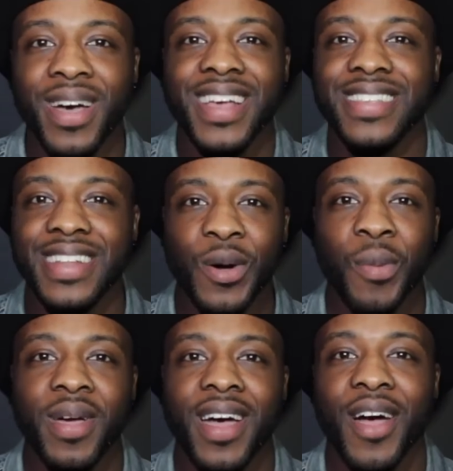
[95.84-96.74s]
But it is a little
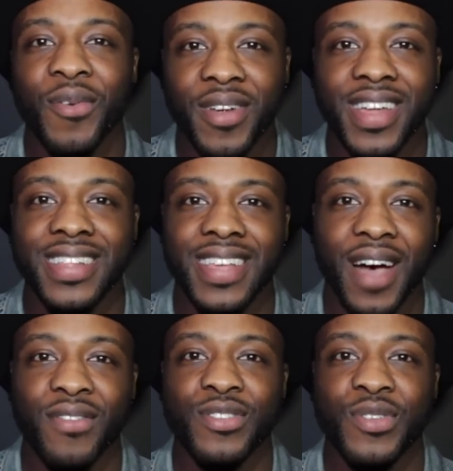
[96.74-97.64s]
bit ironic to
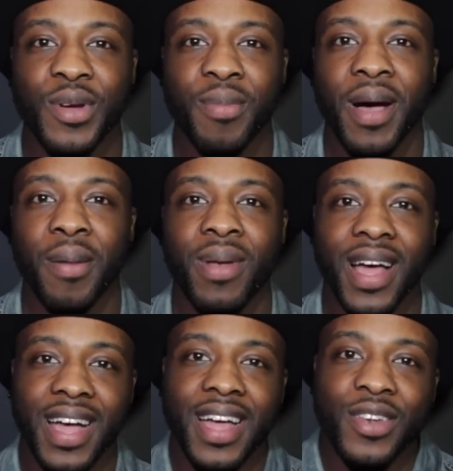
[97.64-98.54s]
have a story about a
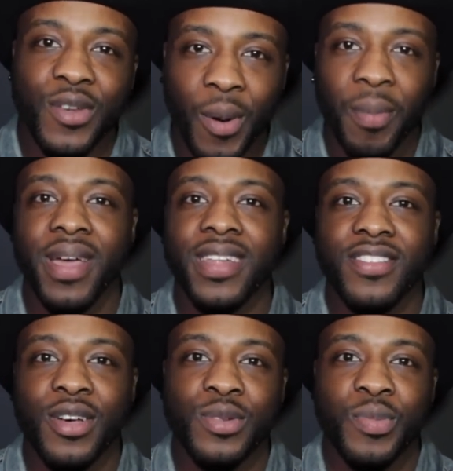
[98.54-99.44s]
black guy not paying
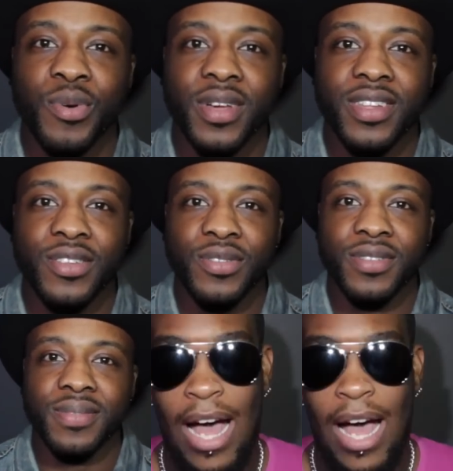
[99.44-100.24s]
child support in the news.